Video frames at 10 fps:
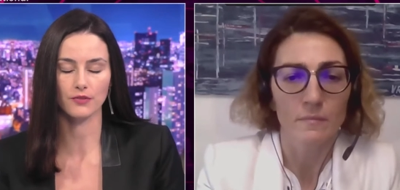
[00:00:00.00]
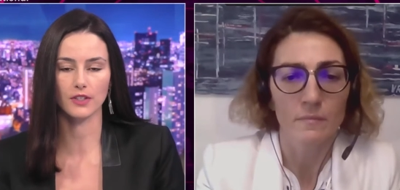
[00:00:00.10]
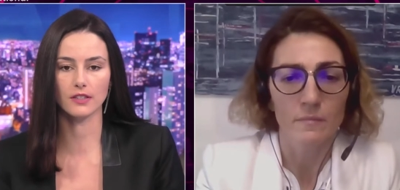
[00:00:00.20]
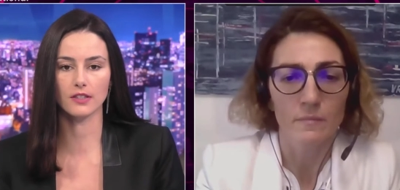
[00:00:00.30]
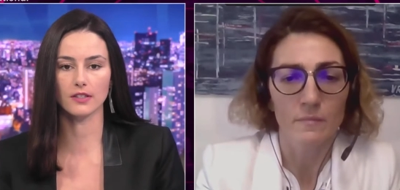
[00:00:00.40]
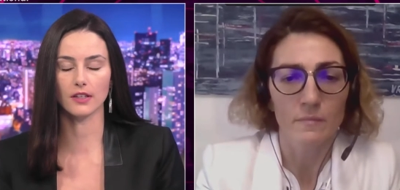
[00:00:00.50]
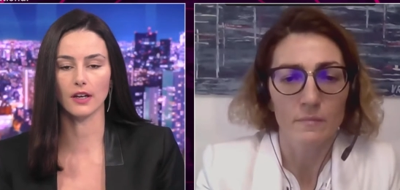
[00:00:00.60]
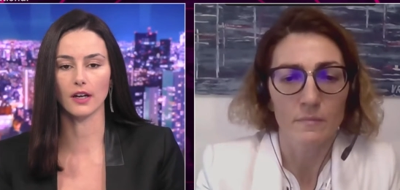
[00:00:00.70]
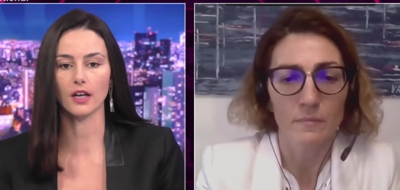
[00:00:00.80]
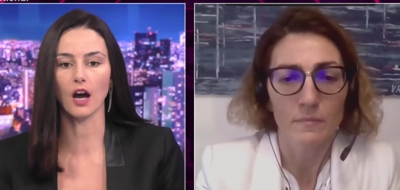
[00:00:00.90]
Speaker 1: of this
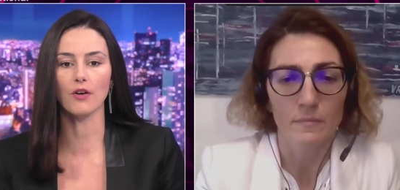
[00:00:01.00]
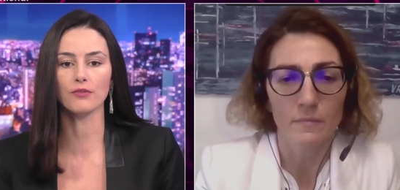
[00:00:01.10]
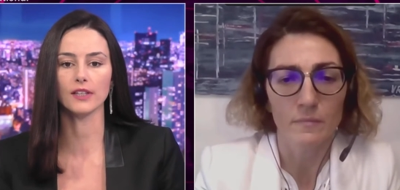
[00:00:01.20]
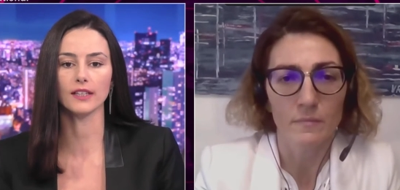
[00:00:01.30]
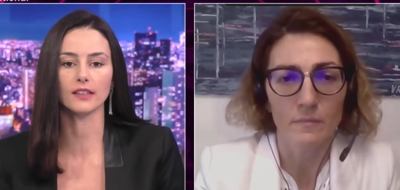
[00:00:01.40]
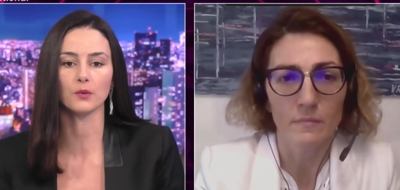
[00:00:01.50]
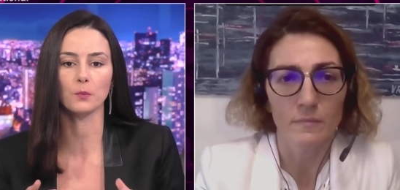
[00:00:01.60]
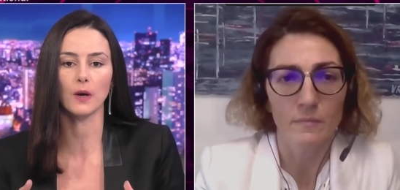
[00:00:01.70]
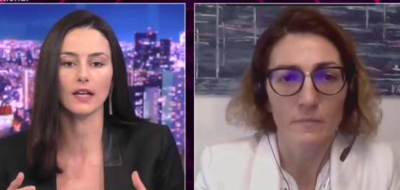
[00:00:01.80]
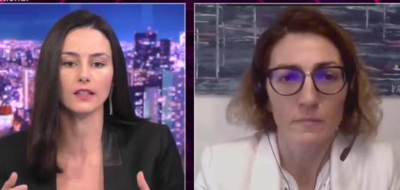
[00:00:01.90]
uh, conflict?
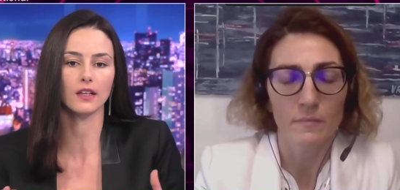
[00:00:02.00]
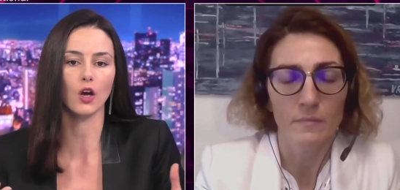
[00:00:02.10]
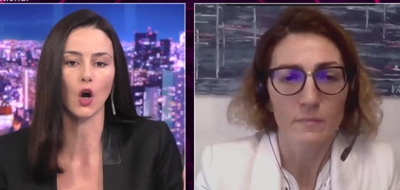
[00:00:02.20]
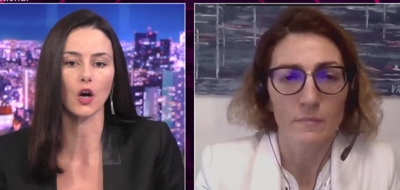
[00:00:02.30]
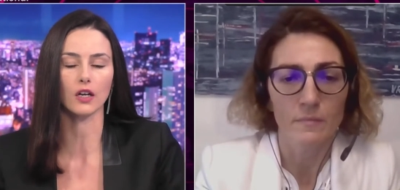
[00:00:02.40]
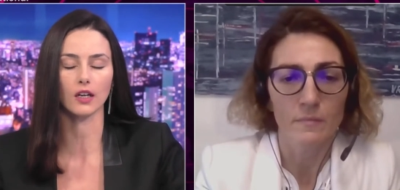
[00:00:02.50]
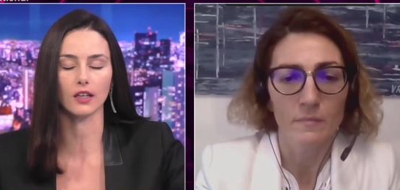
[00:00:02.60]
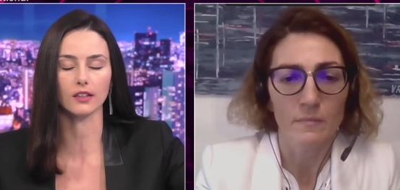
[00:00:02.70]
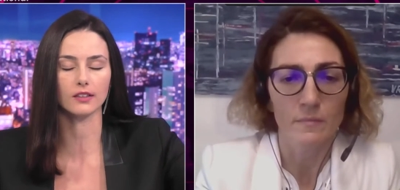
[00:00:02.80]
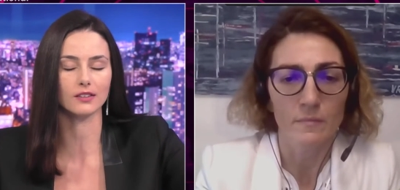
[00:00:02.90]
And what are
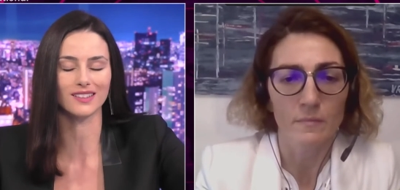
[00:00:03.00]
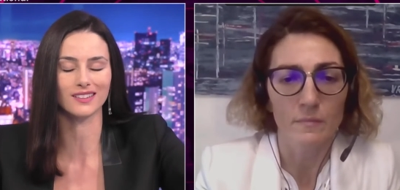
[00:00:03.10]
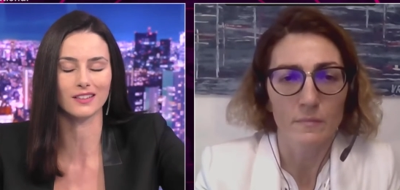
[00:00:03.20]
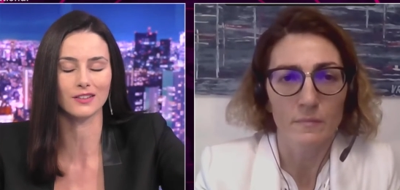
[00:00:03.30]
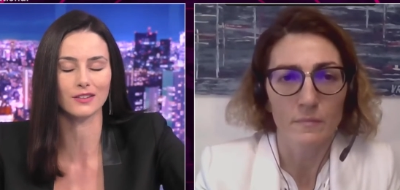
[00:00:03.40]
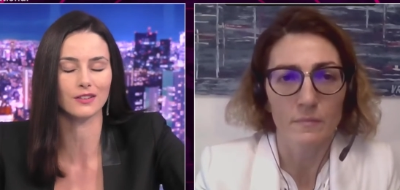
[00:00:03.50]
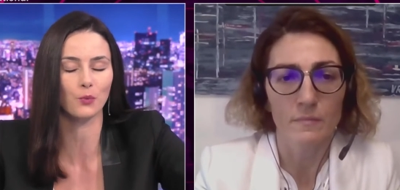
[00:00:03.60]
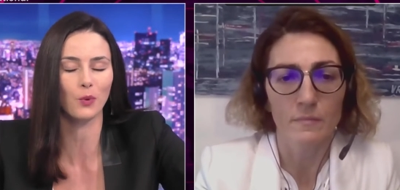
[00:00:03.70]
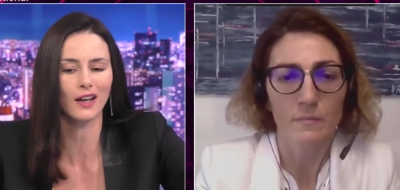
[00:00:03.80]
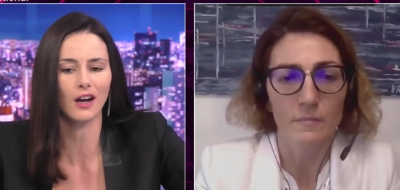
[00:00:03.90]
uh, the, the,
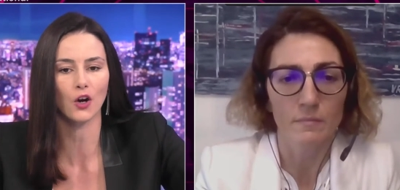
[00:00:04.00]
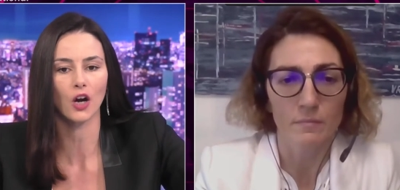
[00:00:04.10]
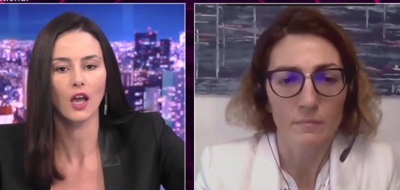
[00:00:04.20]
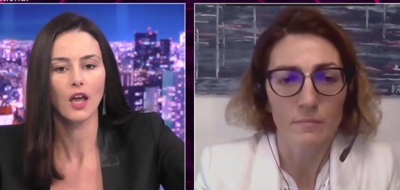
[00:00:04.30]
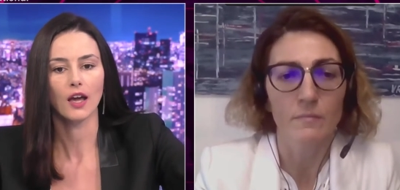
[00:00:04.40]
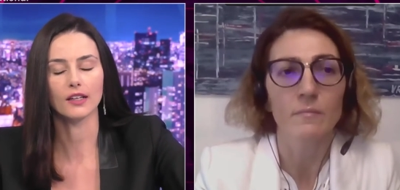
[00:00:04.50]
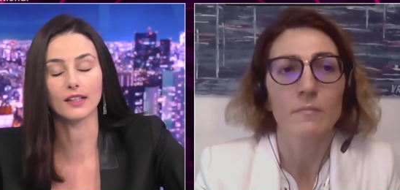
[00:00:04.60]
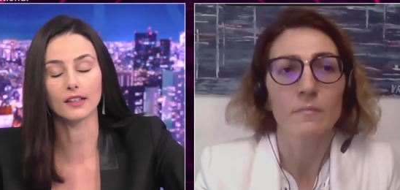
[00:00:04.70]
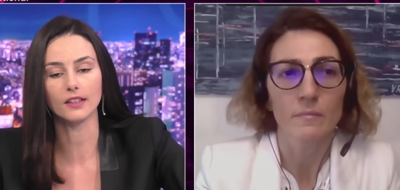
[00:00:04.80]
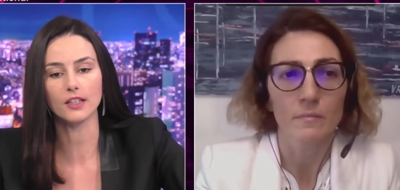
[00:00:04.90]
what are the
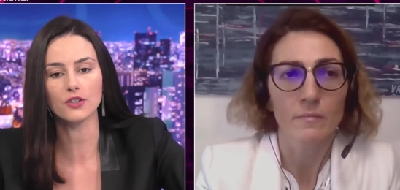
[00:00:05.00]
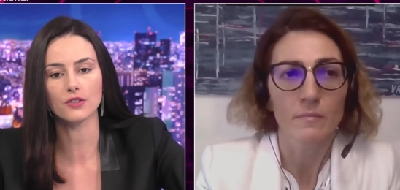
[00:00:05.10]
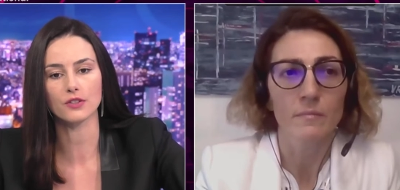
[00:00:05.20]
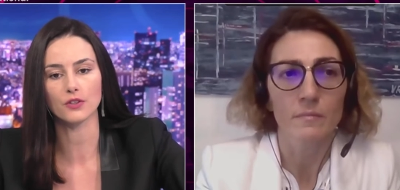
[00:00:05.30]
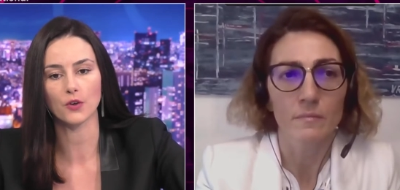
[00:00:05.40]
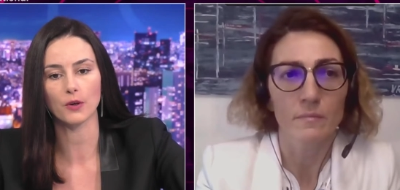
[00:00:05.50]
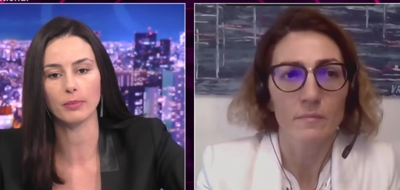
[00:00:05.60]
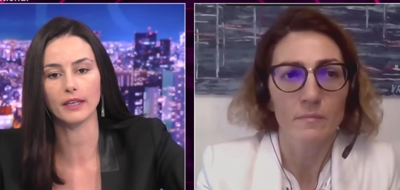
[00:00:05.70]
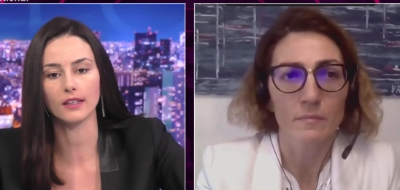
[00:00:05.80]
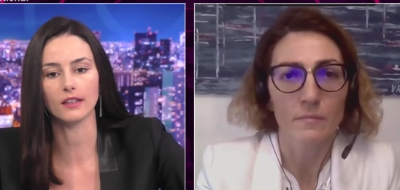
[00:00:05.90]
conditions, in your
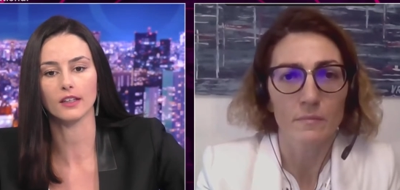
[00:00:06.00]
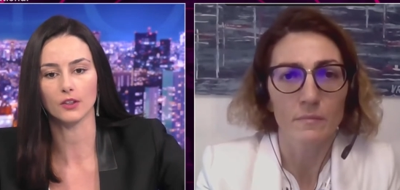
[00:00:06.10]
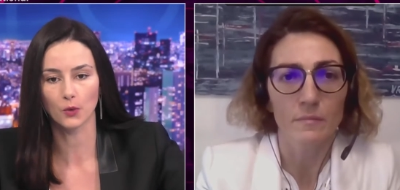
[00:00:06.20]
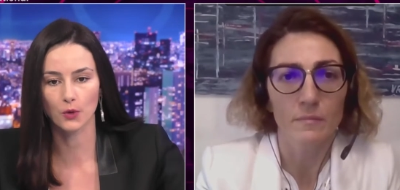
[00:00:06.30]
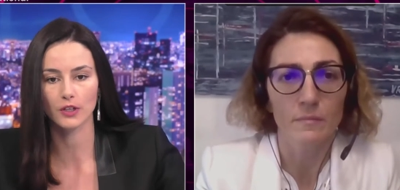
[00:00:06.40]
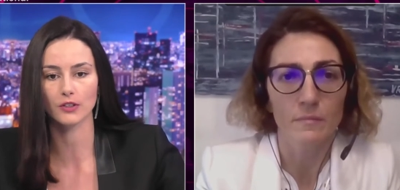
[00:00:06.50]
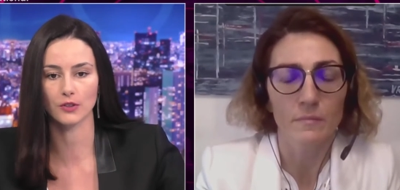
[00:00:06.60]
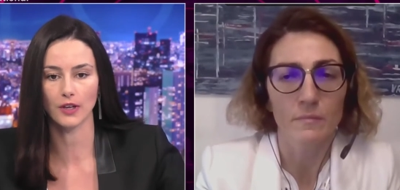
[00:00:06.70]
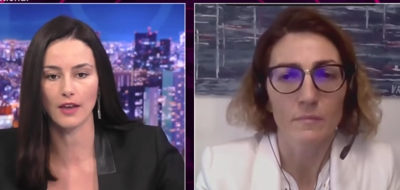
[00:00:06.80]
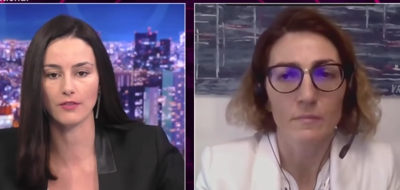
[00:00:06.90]
opinion, in order
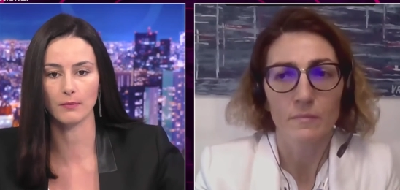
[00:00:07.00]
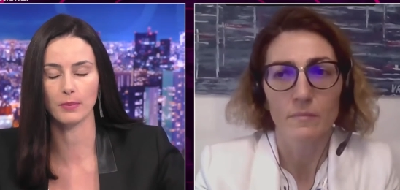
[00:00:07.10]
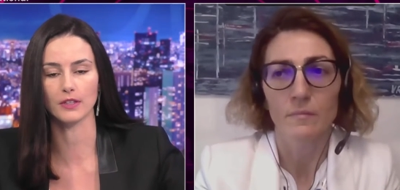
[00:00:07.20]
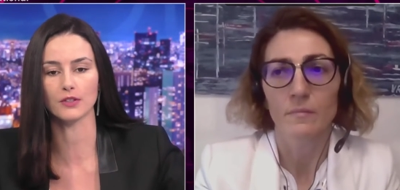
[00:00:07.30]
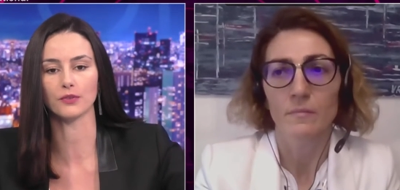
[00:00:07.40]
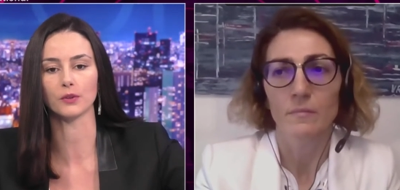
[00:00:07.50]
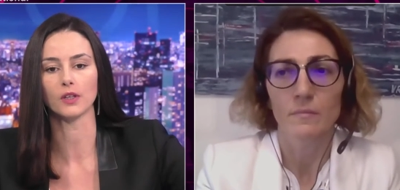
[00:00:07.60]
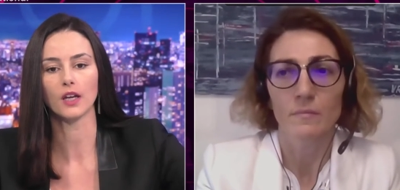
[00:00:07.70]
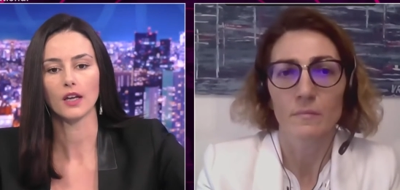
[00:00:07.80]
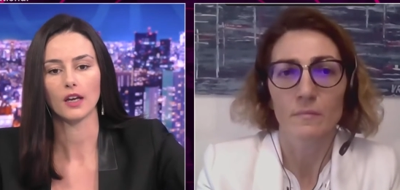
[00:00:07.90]
to have a
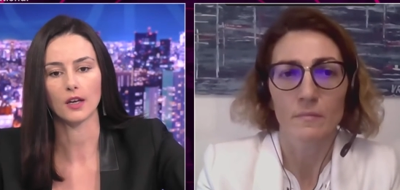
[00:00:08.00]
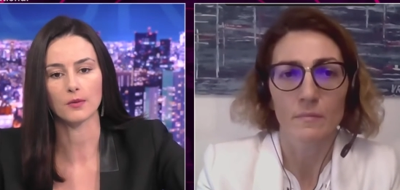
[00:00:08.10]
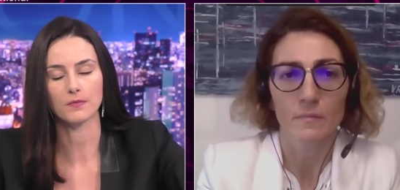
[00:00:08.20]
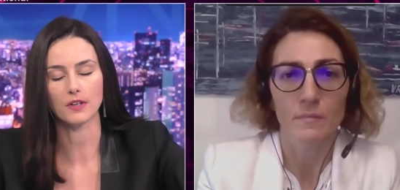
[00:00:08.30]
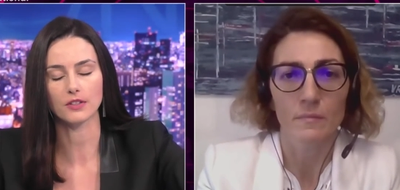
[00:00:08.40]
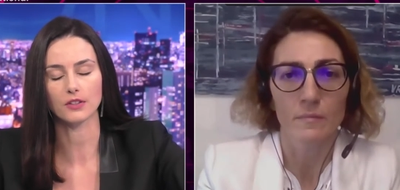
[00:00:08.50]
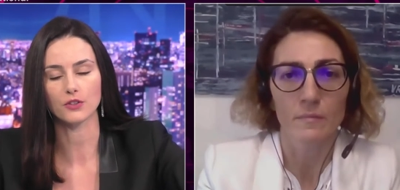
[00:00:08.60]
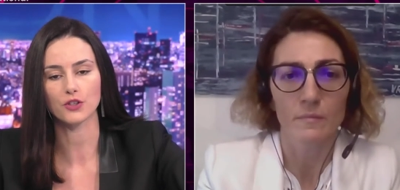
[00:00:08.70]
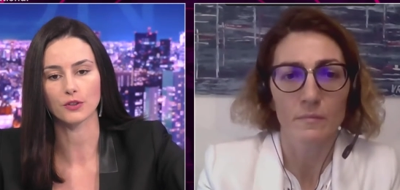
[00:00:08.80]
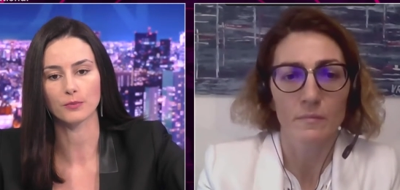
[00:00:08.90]
peaceful uh,
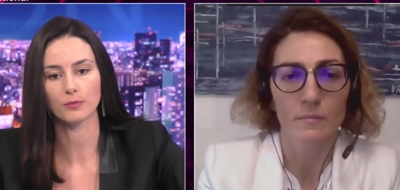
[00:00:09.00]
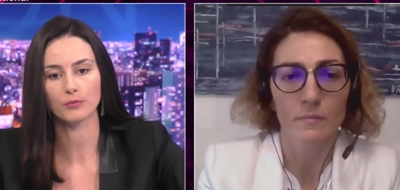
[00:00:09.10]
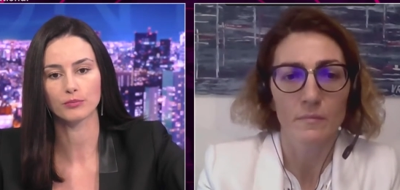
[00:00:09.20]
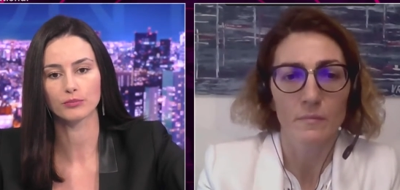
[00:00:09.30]
resolution?